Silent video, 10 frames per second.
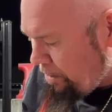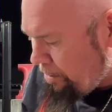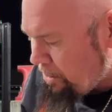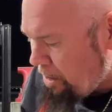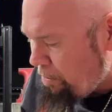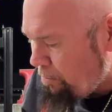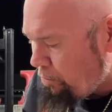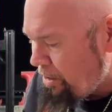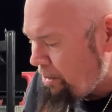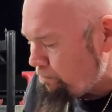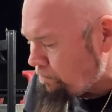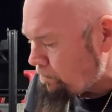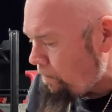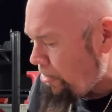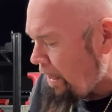the same people eating
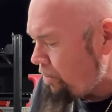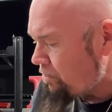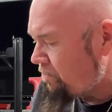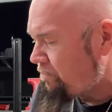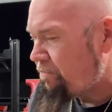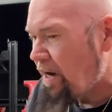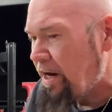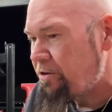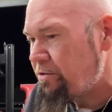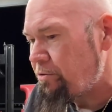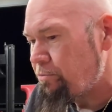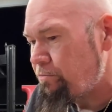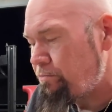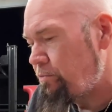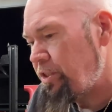those fired
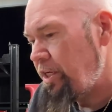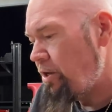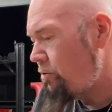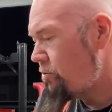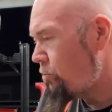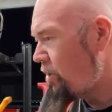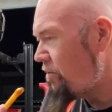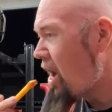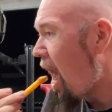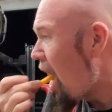Cheetos or whatever.